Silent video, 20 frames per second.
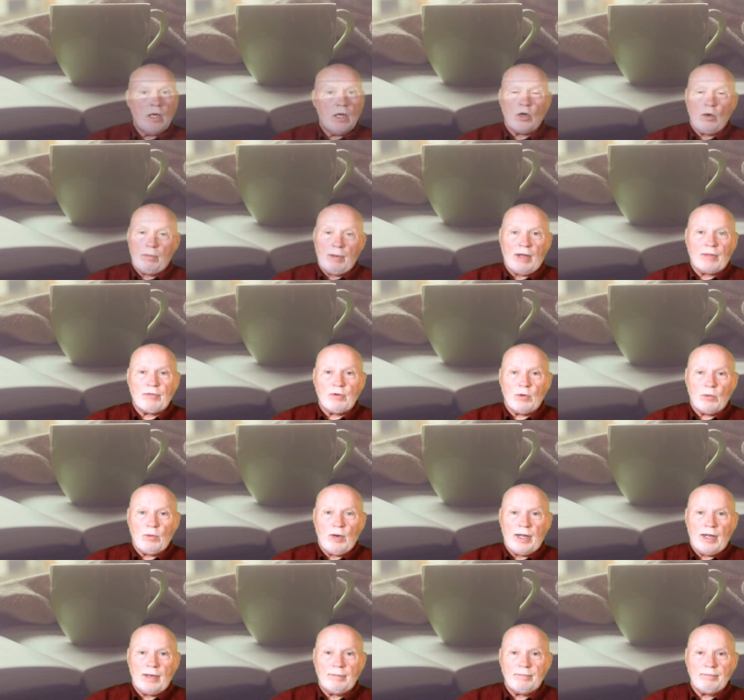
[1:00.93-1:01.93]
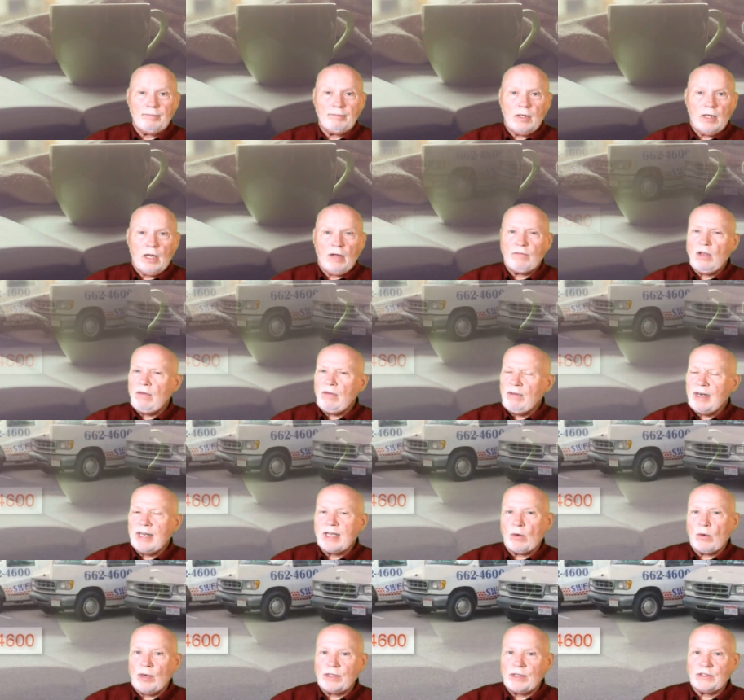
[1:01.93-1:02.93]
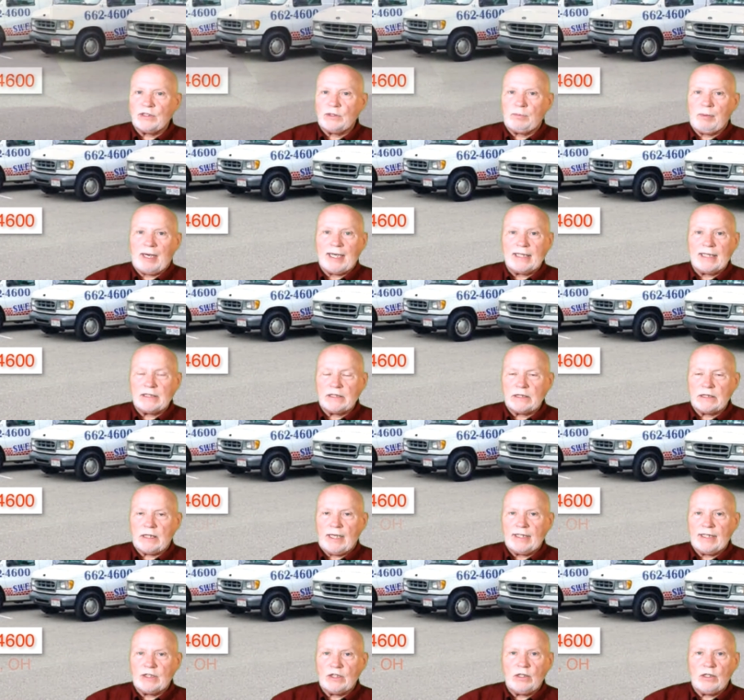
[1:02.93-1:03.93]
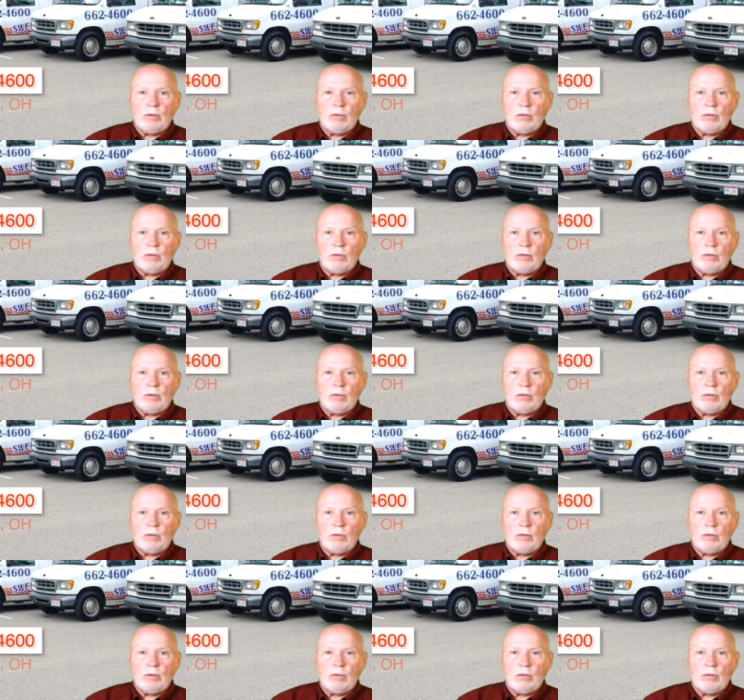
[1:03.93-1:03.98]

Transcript: go about their way. If you have any questions about installation or